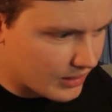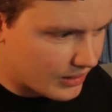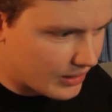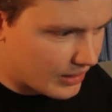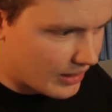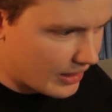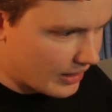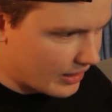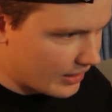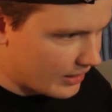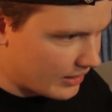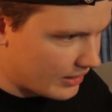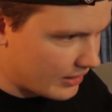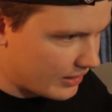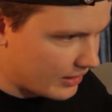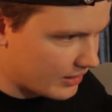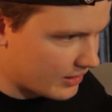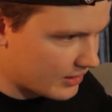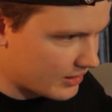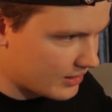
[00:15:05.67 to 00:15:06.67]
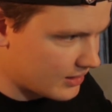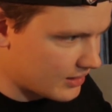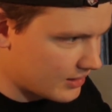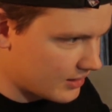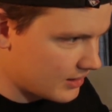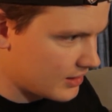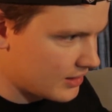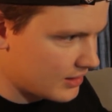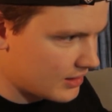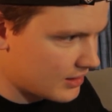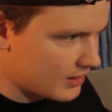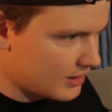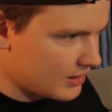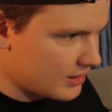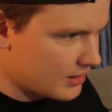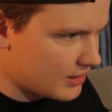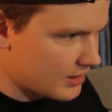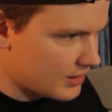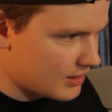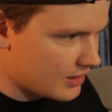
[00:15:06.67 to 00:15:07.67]
Then
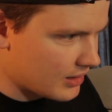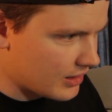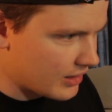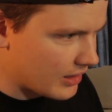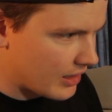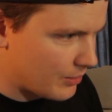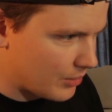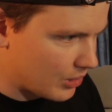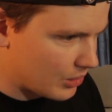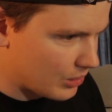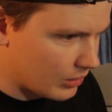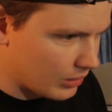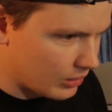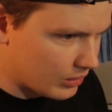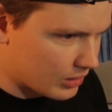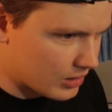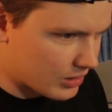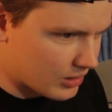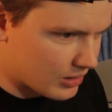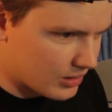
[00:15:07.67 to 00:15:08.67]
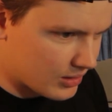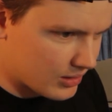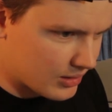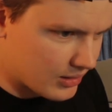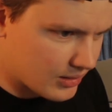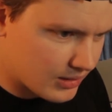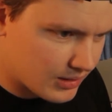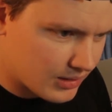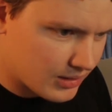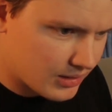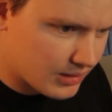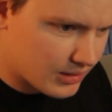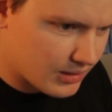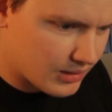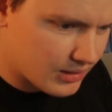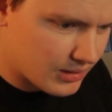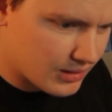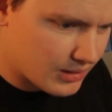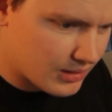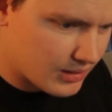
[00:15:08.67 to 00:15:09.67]
chemicals
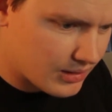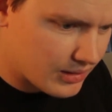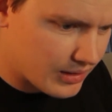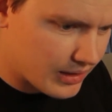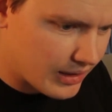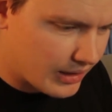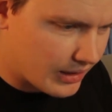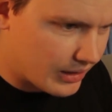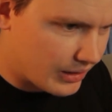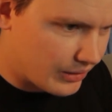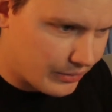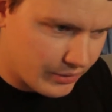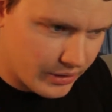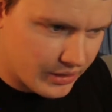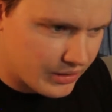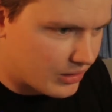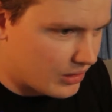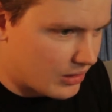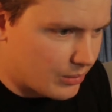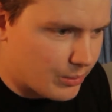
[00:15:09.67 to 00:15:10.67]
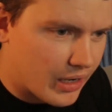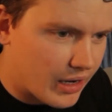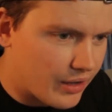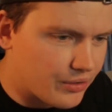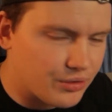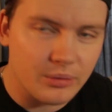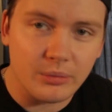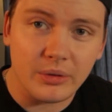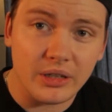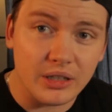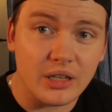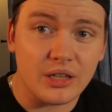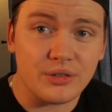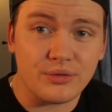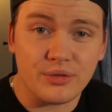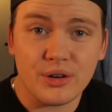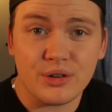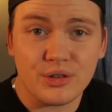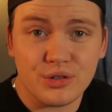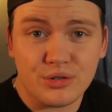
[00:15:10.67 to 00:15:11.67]
and rinse in the bathroom. It's
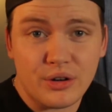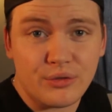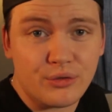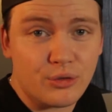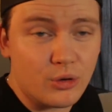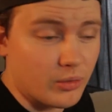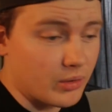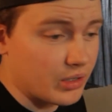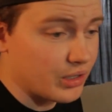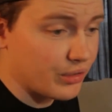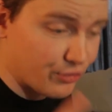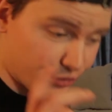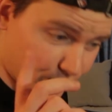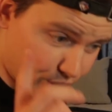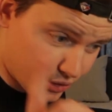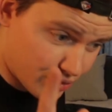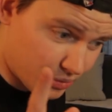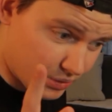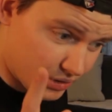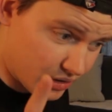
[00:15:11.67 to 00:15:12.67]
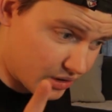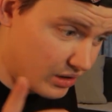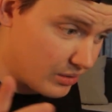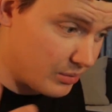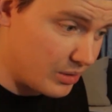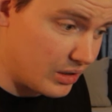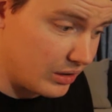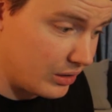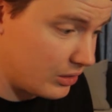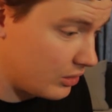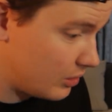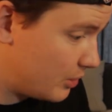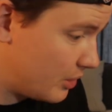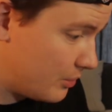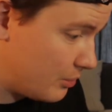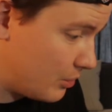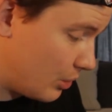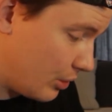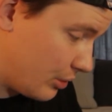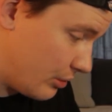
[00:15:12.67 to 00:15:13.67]
very straightforward. The first one's going to be a little
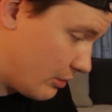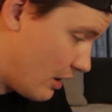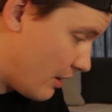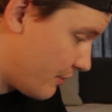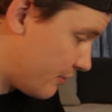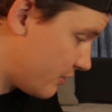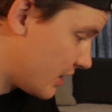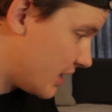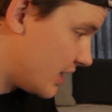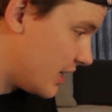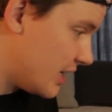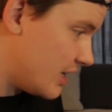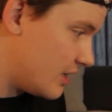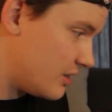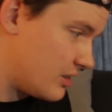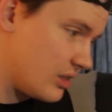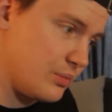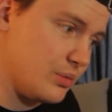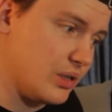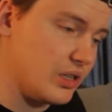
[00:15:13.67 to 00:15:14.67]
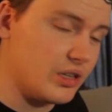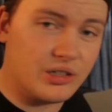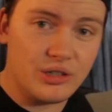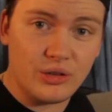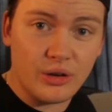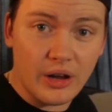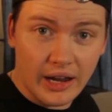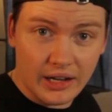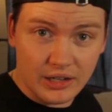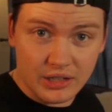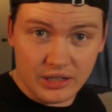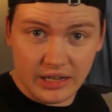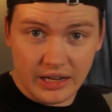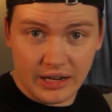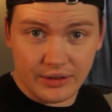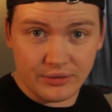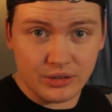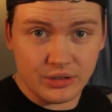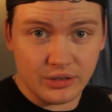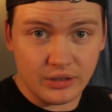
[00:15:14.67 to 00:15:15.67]
bit more rough just because you actually
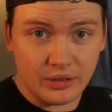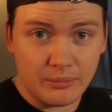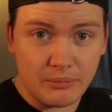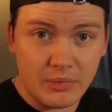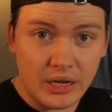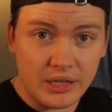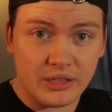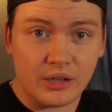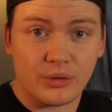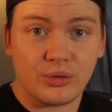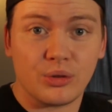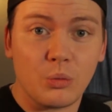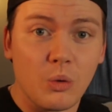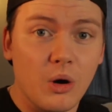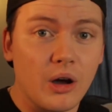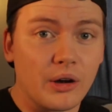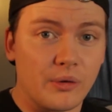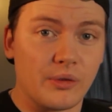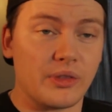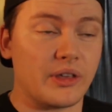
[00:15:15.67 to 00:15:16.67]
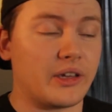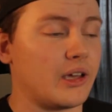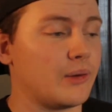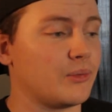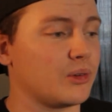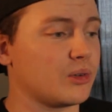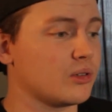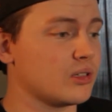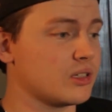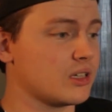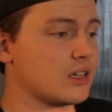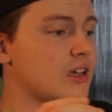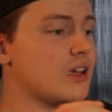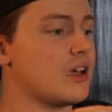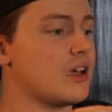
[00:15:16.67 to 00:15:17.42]
have to mix out the water and the chemicals.